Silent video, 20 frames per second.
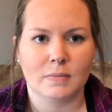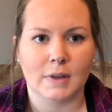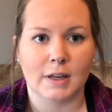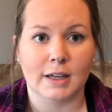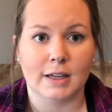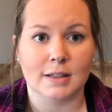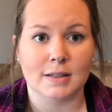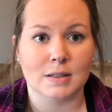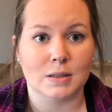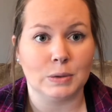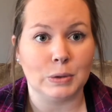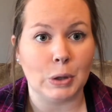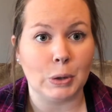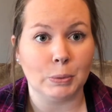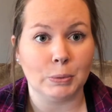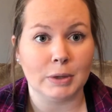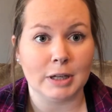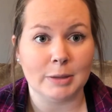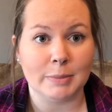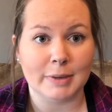It gets
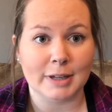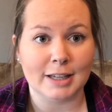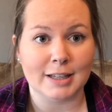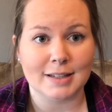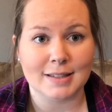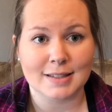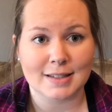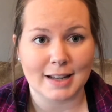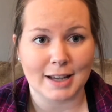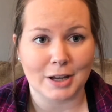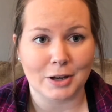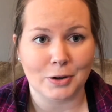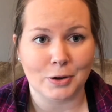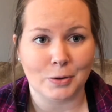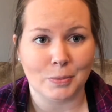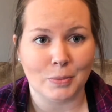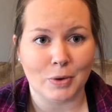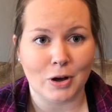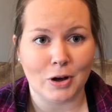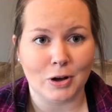lonely being a
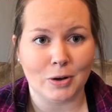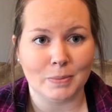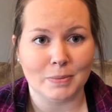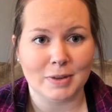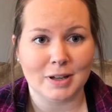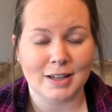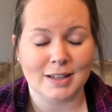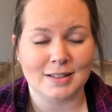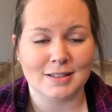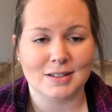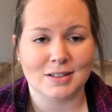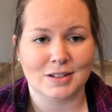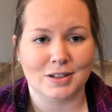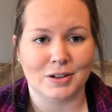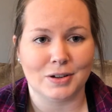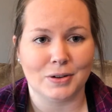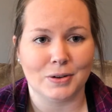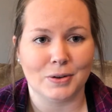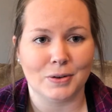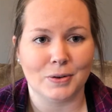stay-at-home mom, and
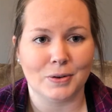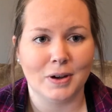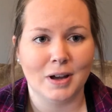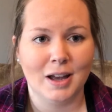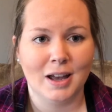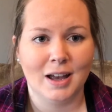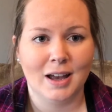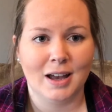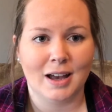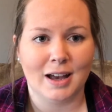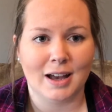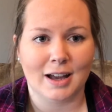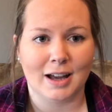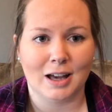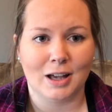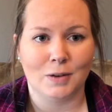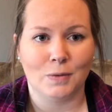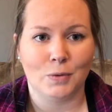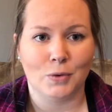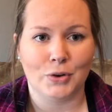so I
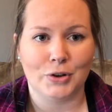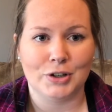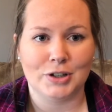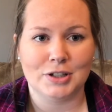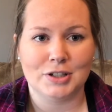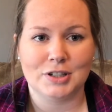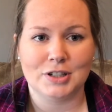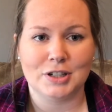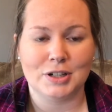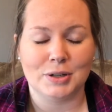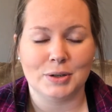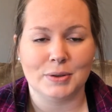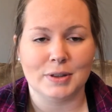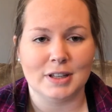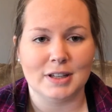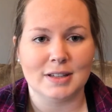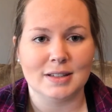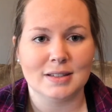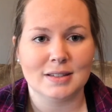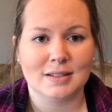kind of wanted to do
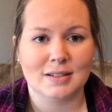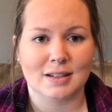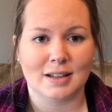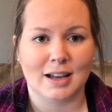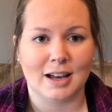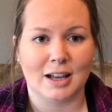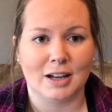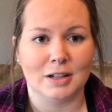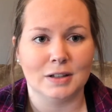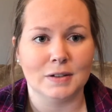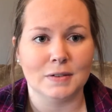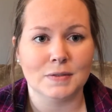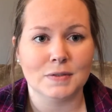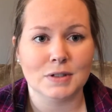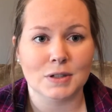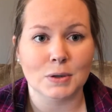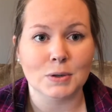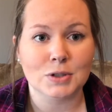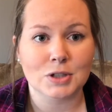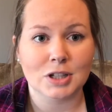this to kind of
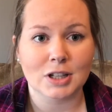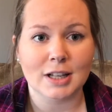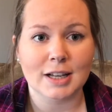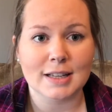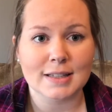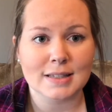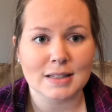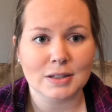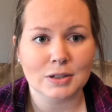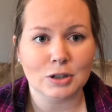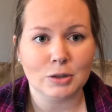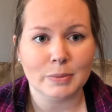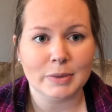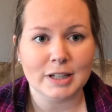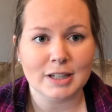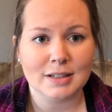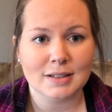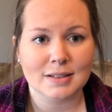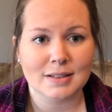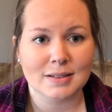socialize a little
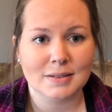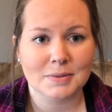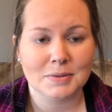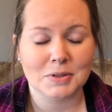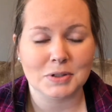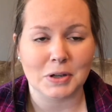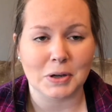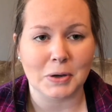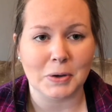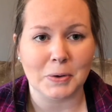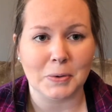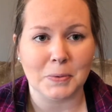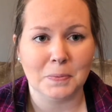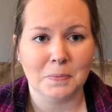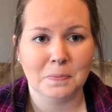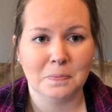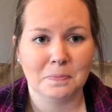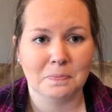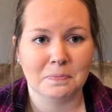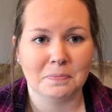bit. So
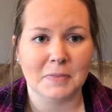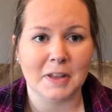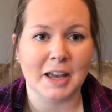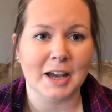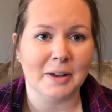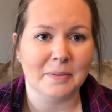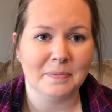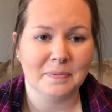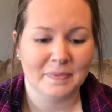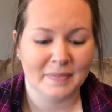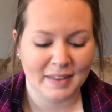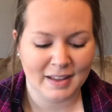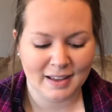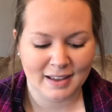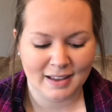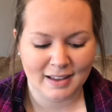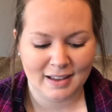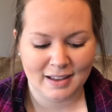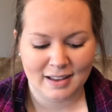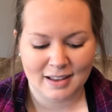yeah.
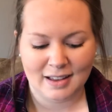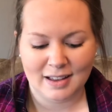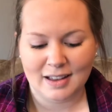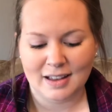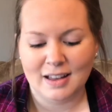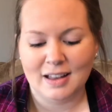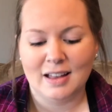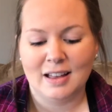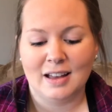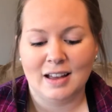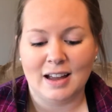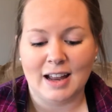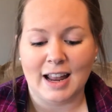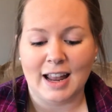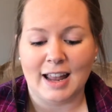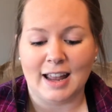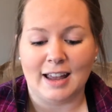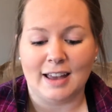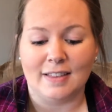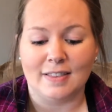
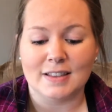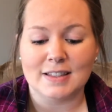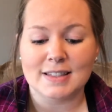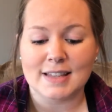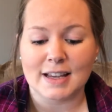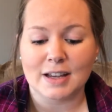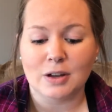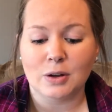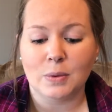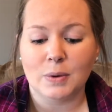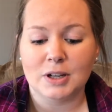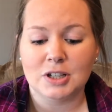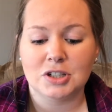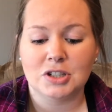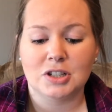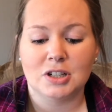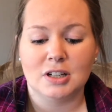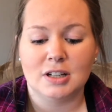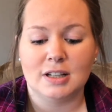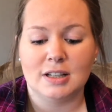And the second
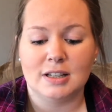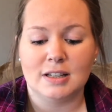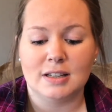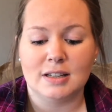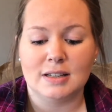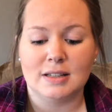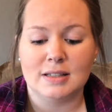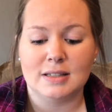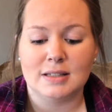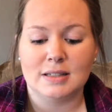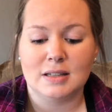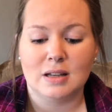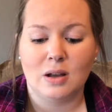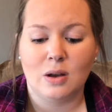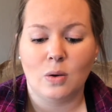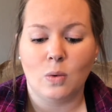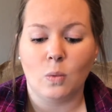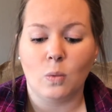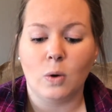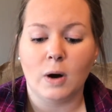question is,
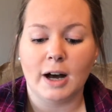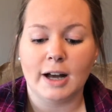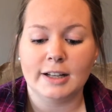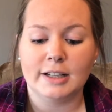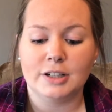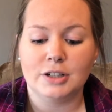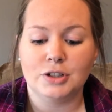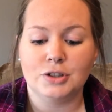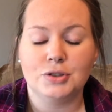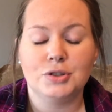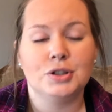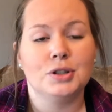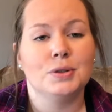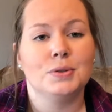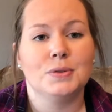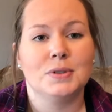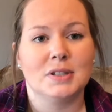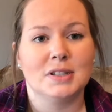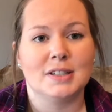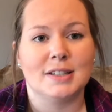why did you
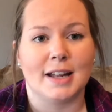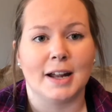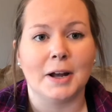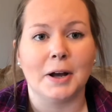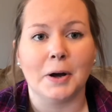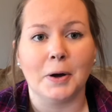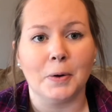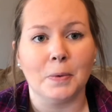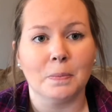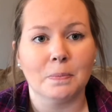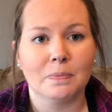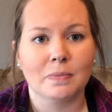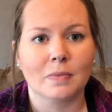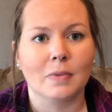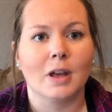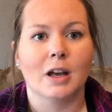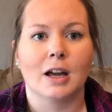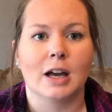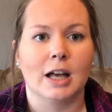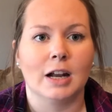choose to stay at home?
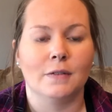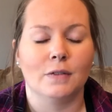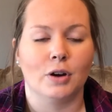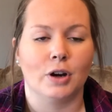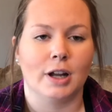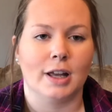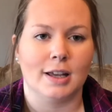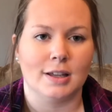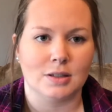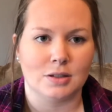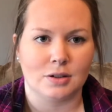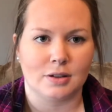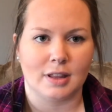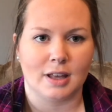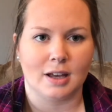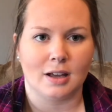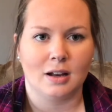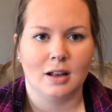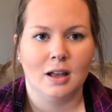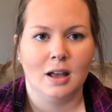I kind of already answered
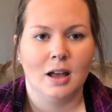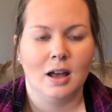that.